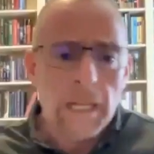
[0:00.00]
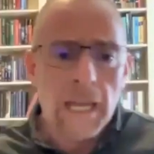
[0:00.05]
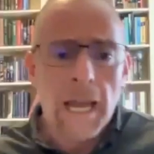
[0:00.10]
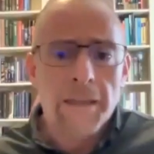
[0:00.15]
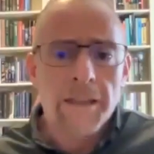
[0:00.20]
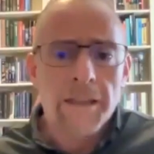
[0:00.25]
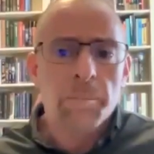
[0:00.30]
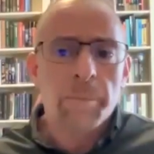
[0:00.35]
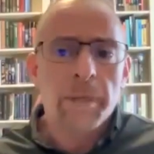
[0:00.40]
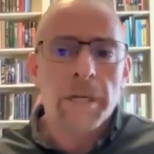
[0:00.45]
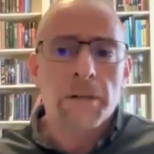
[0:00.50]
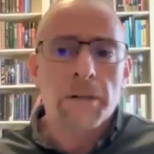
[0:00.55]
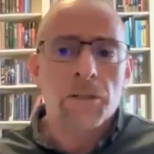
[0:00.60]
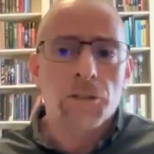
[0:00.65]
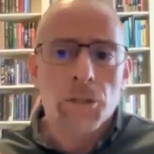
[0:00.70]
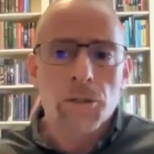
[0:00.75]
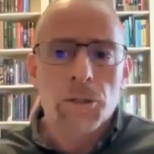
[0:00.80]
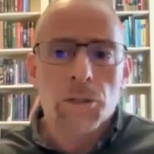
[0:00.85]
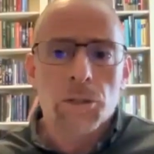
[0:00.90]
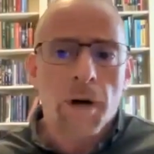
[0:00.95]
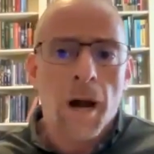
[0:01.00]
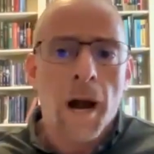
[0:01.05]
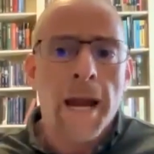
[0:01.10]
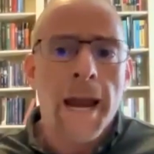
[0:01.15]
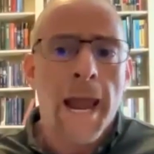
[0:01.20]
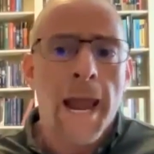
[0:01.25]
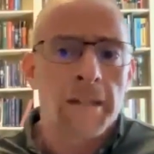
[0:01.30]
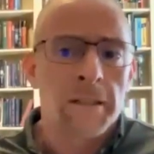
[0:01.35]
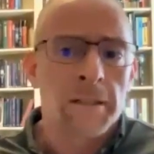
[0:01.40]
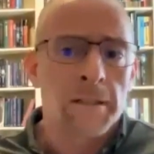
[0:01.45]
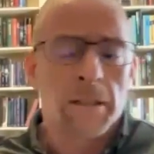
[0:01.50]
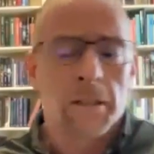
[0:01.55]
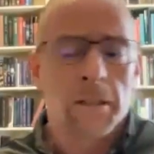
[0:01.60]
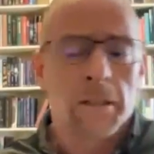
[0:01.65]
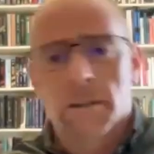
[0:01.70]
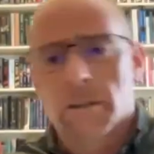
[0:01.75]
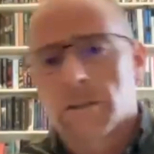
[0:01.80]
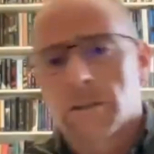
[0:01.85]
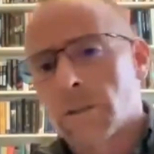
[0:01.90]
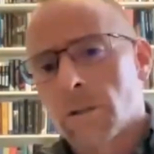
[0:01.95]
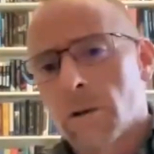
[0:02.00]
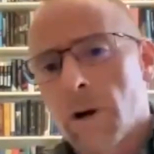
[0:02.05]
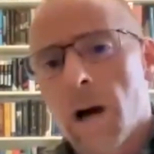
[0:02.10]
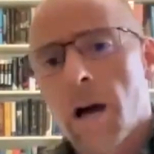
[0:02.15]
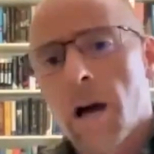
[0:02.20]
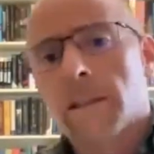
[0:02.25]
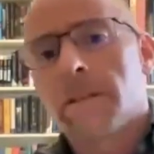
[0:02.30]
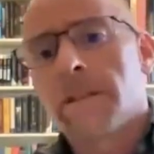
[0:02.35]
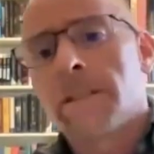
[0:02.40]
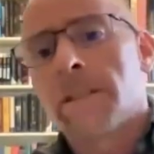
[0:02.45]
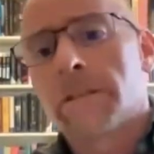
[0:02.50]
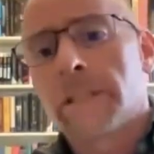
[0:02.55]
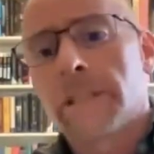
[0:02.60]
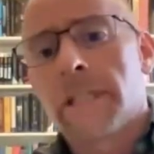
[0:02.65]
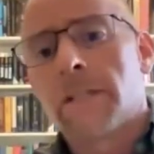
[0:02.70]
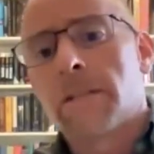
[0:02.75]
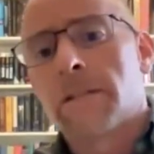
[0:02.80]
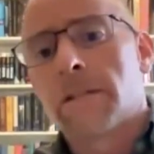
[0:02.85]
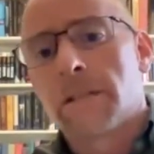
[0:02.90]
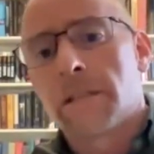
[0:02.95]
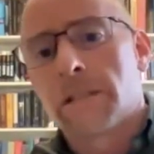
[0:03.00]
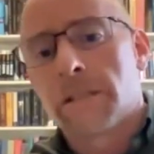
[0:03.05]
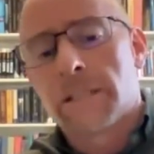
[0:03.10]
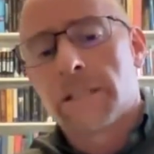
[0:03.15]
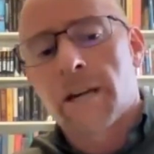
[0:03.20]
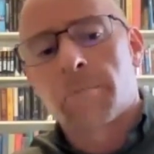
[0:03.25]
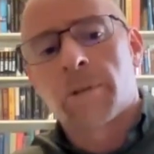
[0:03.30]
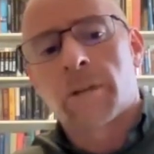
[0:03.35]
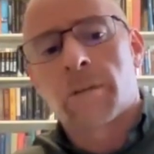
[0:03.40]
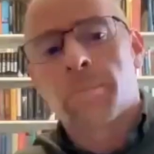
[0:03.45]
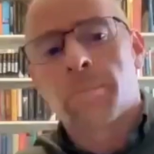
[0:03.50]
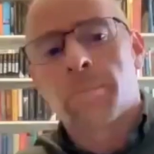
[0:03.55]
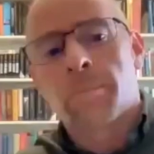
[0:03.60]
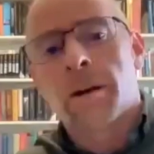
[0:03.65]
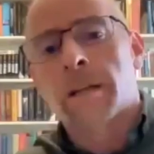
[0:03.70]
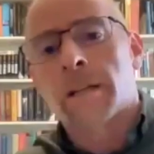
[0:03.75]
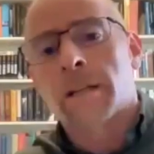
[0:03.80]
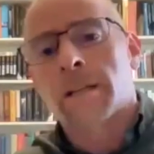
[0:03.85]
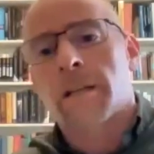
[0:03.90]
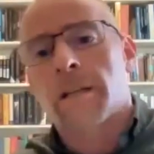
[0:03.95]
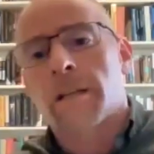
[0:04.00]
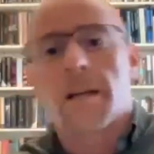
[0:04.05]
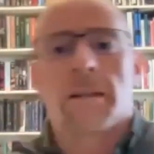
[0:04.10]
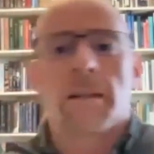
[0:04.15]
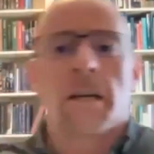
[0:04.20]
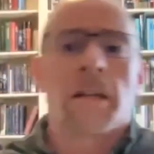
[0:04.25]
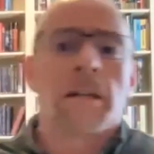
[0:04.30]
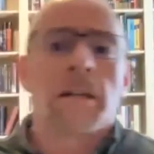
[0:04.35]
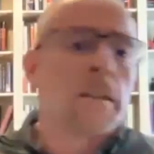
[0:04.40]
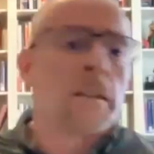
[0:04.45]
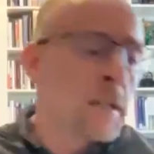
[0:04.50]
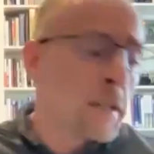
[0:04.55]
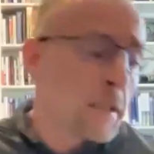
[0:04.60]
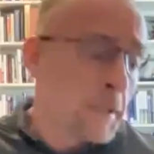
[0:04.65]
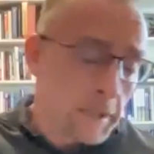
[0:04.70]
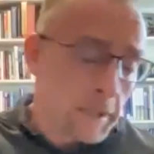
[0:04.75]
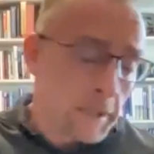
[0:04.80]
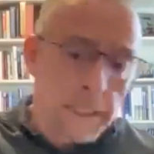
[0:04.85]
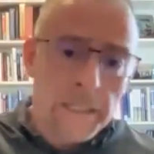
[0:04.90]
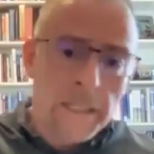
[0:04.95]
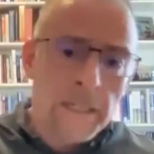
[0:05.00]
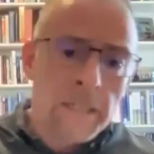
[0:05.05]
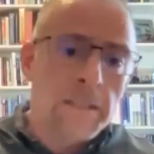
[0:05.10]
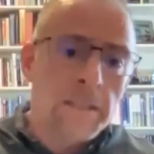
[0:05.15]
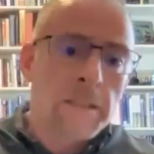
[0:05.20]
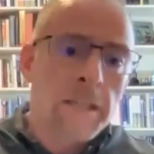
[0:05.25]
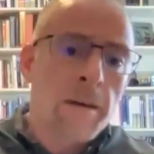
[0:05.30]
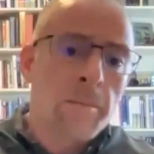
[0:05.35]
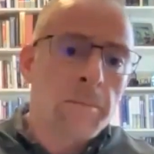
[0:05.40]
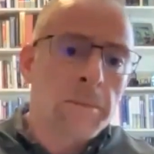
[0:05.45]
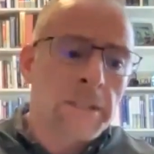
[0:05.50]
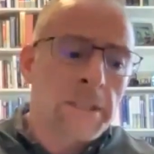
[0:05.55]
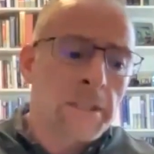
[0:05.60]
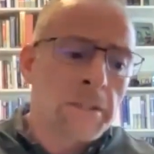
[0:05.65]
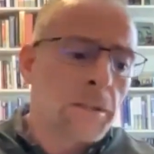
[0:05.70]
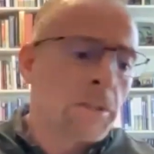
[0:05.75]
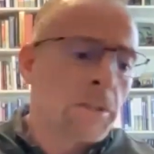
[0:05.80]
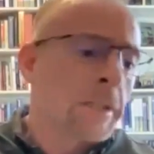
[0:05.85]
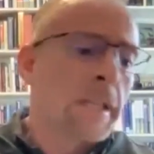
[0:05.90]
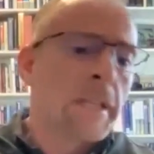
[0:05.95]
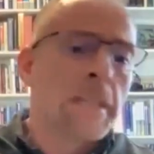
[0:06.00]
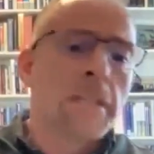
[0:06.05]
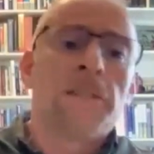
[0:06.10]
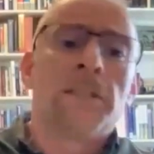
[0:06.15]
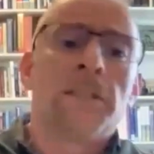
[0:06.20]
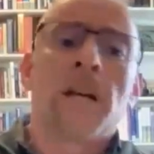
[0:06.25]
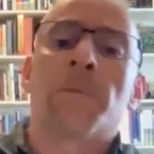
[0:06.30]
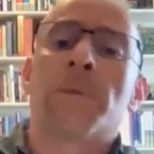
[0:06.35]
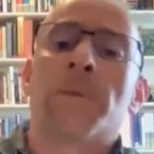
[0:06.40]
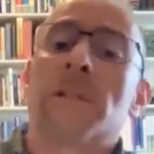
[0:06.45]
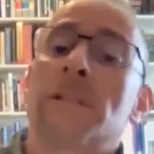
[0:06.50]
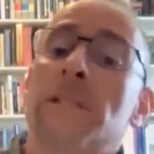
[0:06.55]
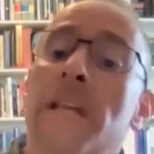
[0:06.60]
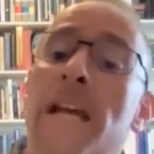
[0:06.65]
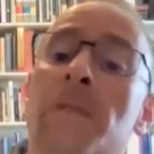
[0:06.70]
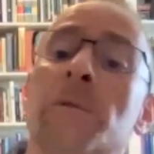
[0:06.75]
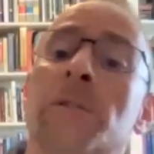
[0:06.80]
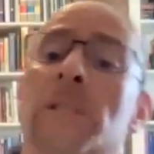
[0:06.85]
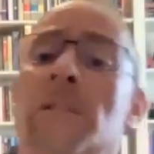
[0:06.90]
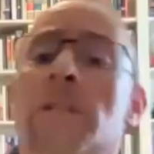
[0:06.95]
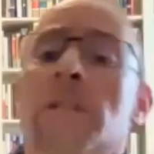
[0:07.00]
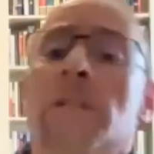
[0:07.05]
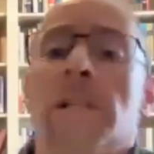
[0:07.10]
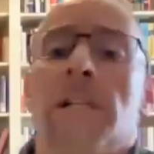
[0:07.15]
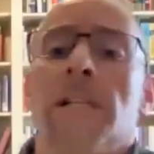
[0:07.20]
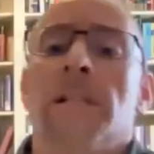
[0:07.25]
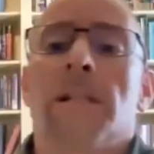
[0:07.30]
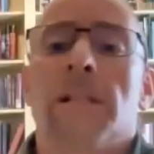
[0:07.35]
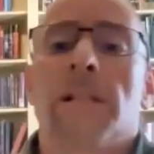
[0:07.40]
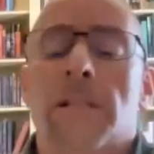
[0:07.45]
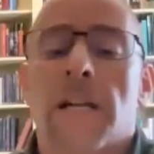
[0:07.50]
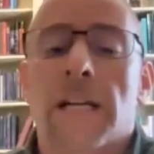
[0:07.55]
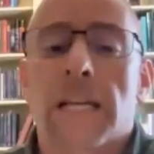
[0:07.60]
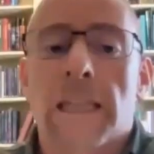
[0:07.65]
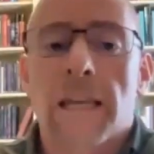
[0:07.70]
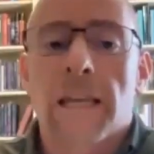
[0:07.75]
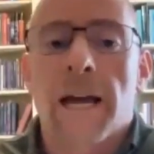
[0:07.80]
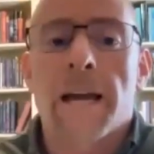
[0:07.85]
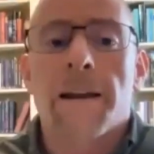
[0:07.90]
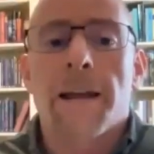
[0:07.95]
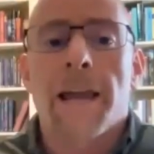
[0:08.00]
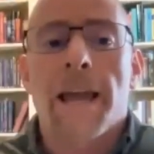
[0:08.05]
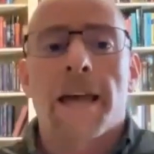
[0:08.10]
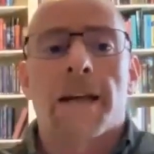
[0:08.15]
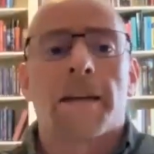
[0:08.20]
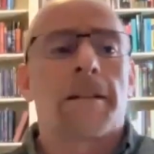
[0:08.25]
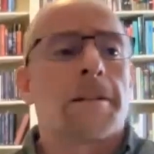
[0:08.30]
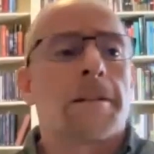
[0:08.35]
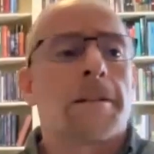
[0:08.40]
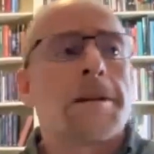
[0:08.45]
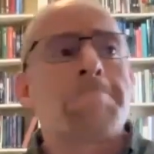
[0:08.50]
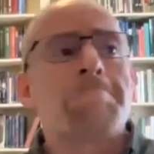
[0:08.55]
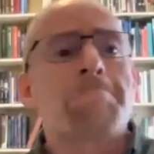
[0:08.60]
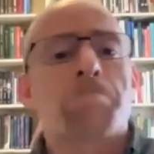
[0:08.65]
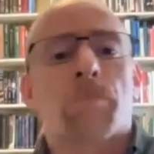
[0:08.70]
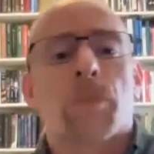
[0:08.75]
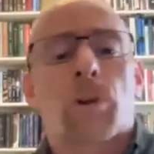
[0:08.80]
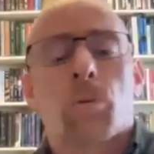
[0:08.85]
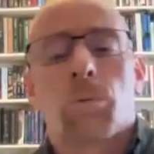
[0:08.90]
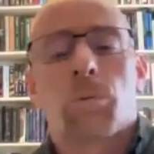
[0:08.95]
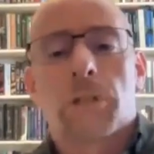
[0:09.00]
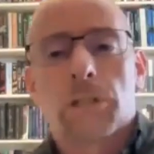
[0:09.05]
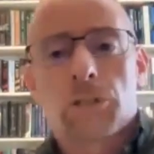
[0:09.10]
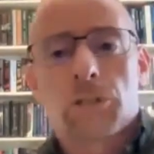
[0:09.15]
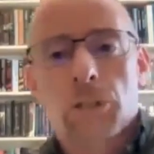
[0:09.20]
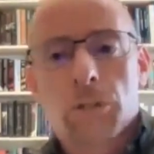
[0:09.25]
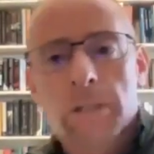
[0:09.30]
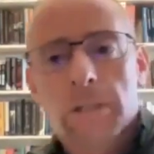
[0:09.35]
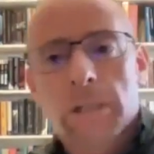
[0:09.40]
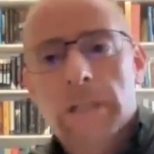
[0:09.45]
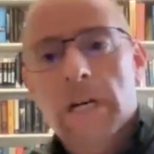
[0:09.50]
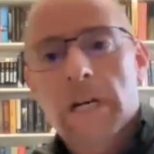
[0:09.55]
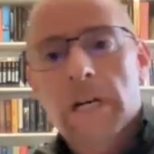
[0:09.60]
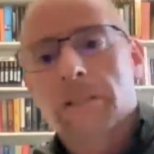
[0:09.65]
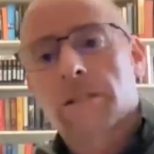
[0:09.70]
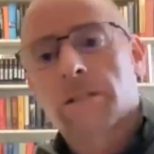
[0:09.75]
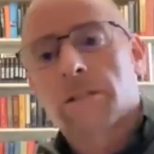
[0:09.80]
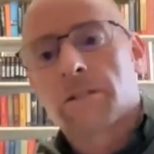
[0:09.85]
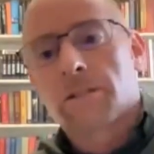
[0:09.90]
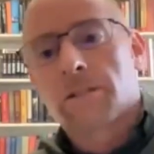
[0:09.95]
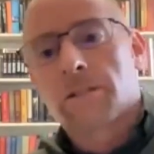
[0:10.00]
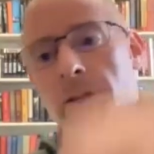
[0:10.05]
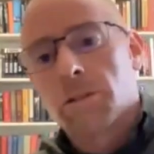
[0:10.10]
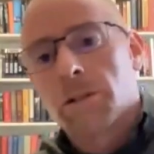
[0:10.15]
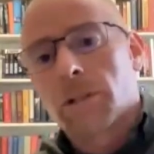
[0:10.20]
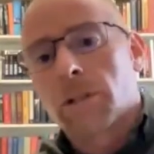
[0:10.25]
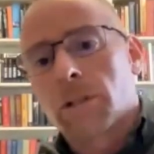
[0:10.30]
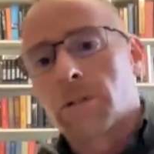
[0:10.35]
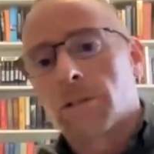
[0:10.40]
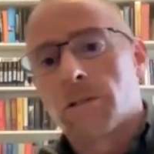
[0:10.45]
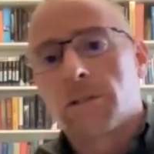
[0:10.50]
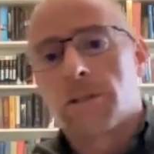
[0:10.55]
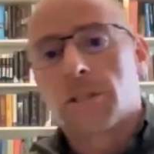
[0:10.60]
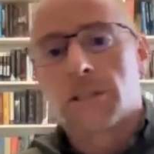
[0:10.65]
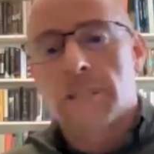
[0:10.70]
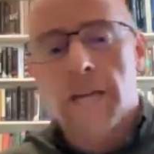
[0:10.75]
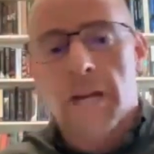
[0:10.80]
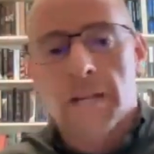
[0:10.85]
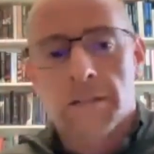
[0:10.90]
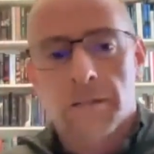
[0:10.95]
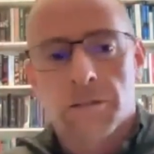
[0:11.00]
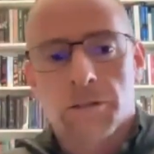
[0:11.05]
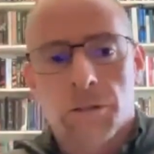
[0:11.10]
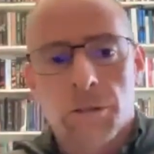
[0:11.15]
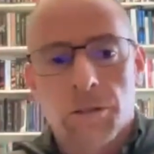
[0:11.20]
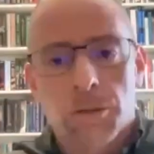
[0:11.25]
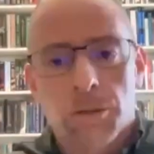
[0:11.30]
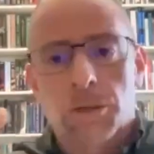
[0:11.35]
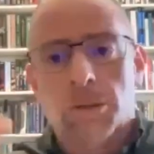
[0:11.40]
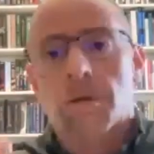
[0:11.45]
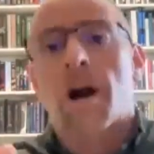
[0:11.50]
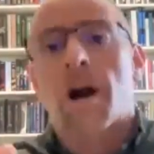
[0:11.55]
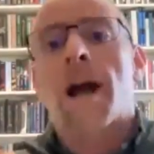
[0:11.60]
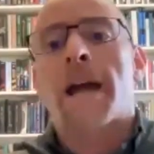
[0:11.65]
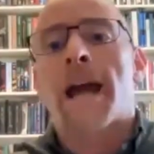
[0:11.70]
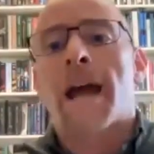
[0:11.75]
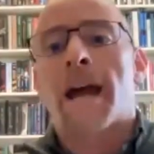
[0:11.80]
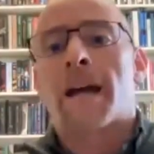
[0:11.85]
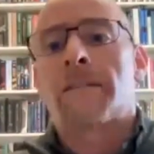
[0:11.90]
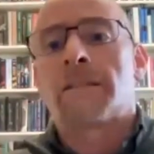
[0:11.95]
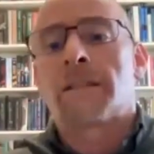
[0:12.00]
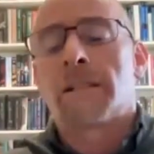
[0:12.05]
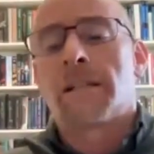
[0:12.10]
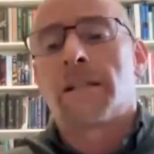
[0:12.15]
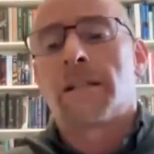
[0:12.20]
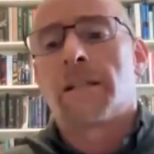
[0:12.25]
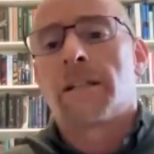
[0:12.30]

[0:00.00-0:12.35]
and they appear in two triads. So Othniel, Ehud, Deborah Barak, and then Gideon Samson, no, Gideon, Jephthah, Samson, like that. And um, with the two introductions, the two conclusions, and the two triads,